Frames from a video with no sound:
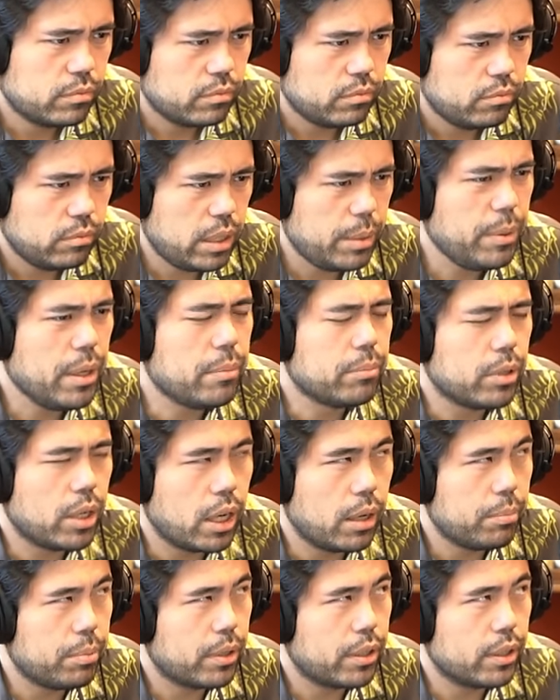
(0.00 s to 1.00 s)
maybe I'm
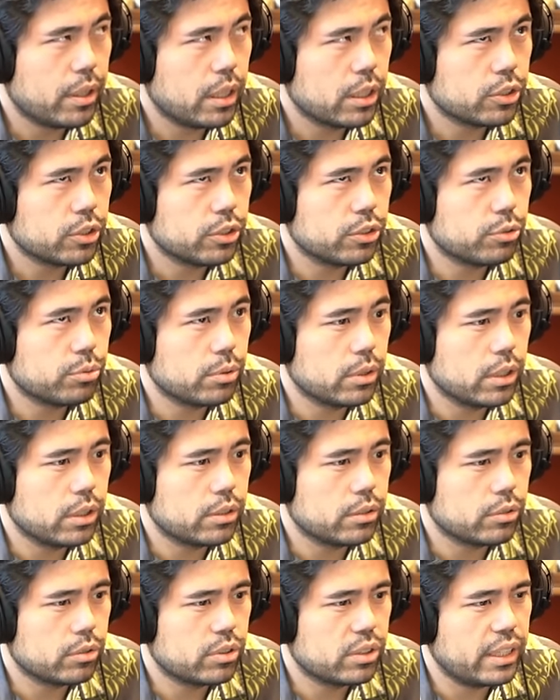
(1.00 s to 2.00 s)
not better actually I just realized
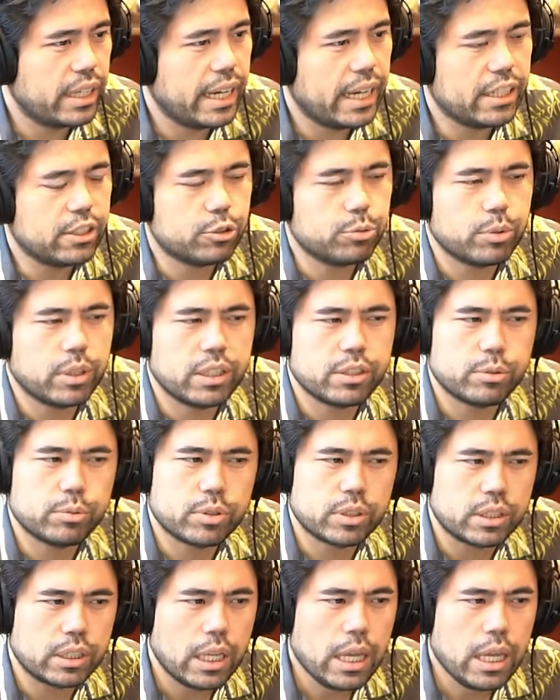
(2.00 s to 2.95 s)
there's yeah I just realized there's